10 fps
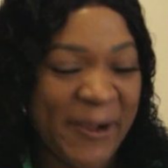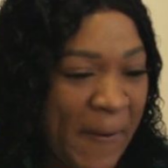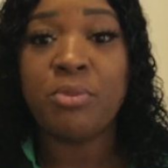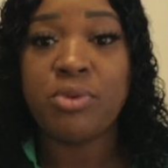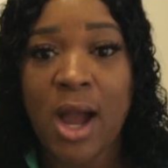
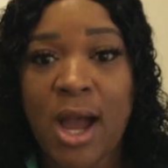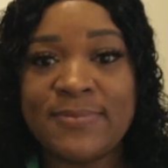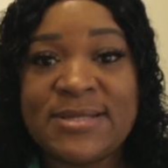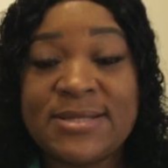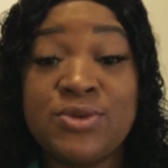
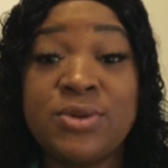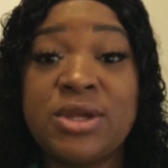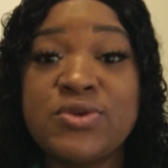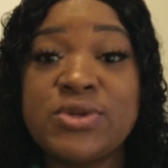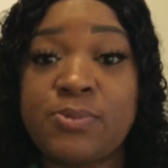Props. You can
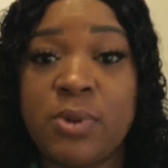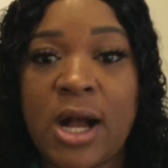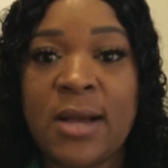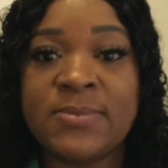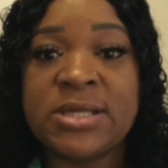use
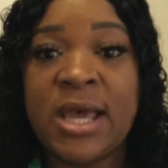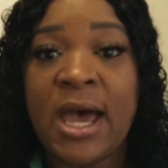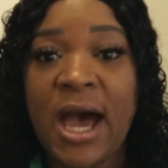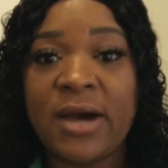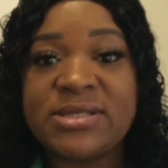props.
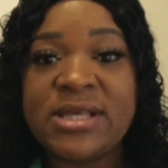I would say